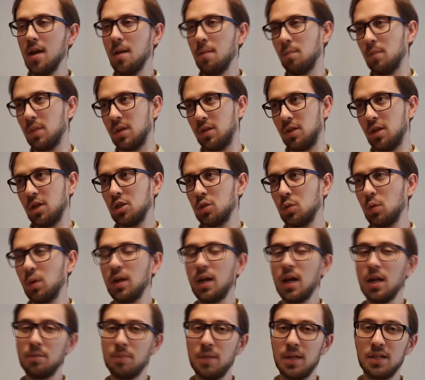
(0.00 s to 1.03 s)
But this one
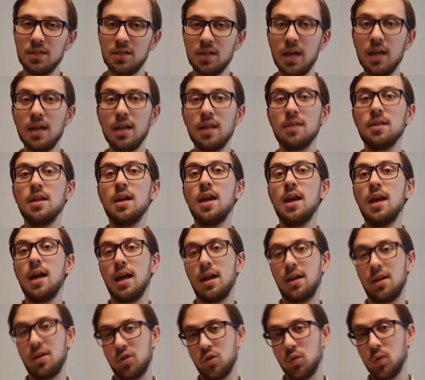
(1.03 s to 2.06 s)
got me excited,
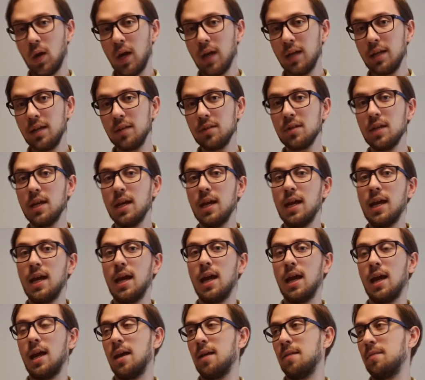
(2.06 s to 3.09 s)
and I tried it,
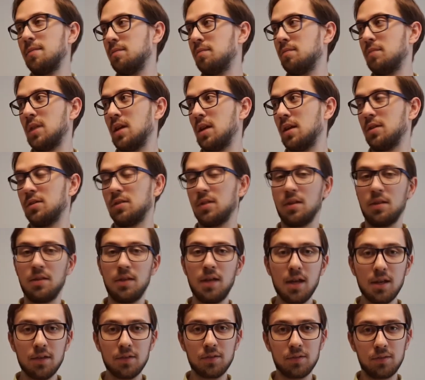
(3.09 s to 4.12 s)
and then I said,
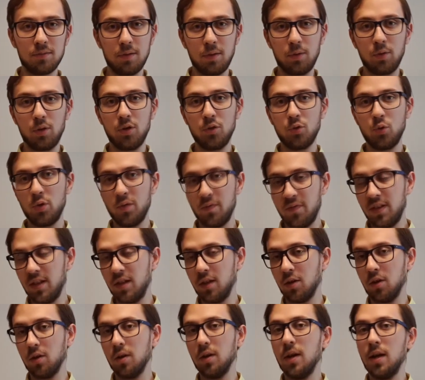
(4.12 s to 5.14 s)
yes, I'm going to do the
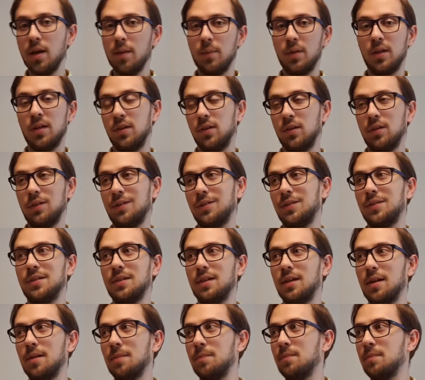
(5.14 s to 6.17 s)
video, because
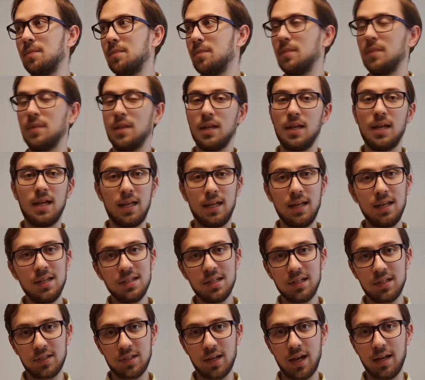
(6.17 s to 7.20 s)
it is
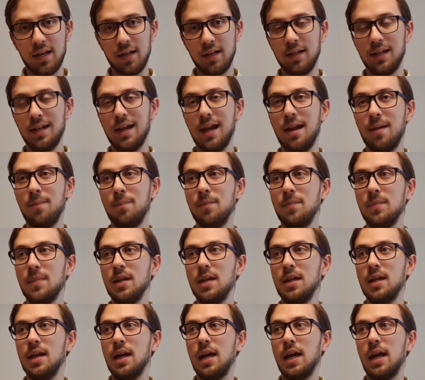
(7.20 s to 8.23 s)
an exciting game.
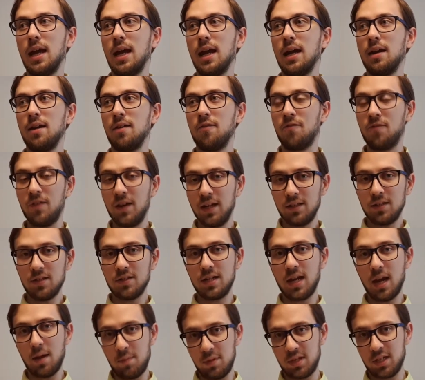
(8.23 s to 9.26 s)
And I think this
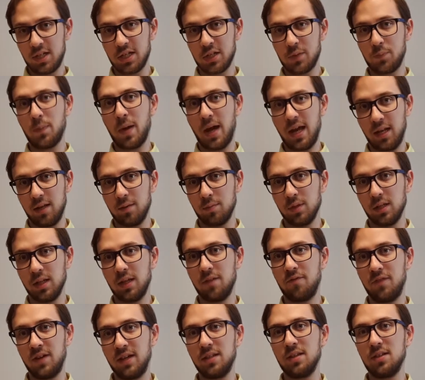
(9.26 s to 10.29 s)
game is expandable. I
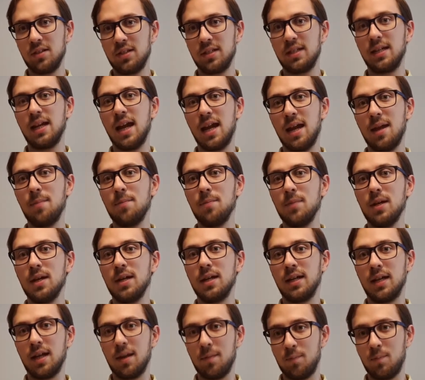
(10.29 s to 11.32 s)
think this game
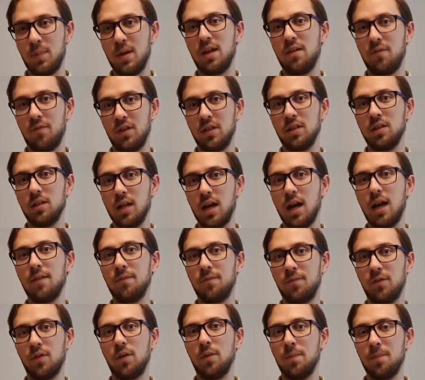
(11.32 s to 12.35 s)
can benefit a
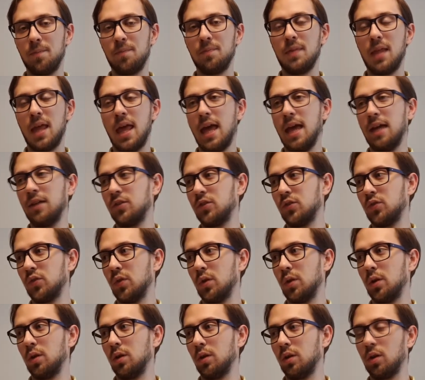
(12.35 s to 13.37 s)
lot from
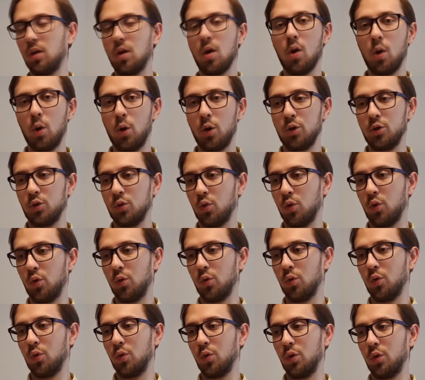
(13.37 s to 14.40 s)
extra cards
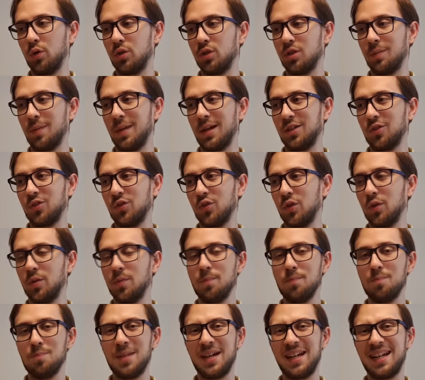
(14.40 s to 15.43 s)
or some
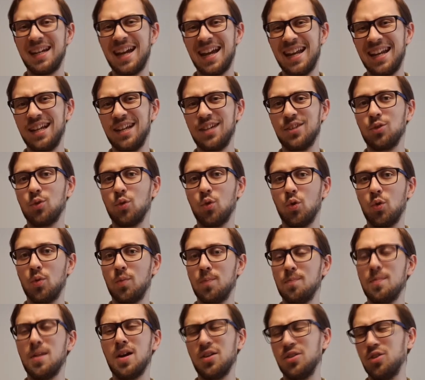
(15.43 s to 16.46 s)
extra mechanics or
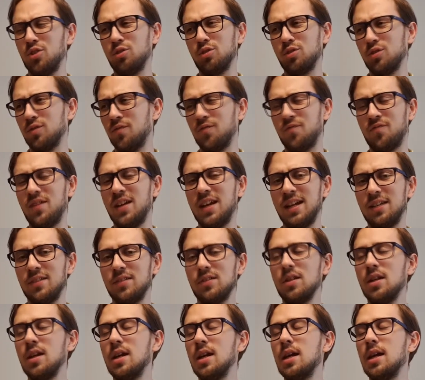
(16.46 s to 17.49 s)
modules and
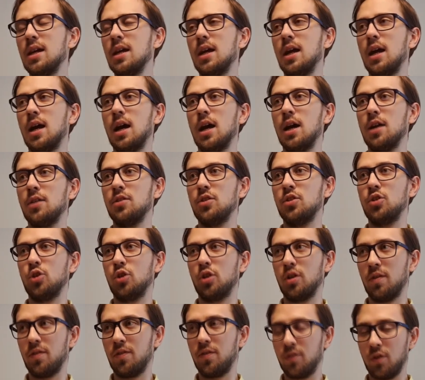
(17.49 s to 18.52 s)
things that you
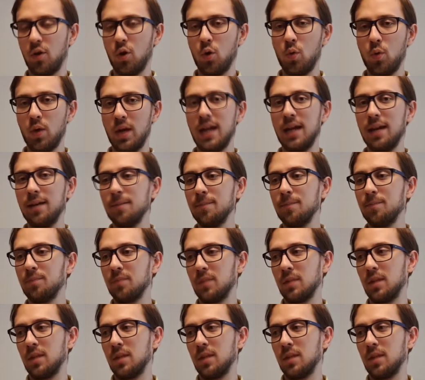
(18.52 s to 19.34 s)
can throw in.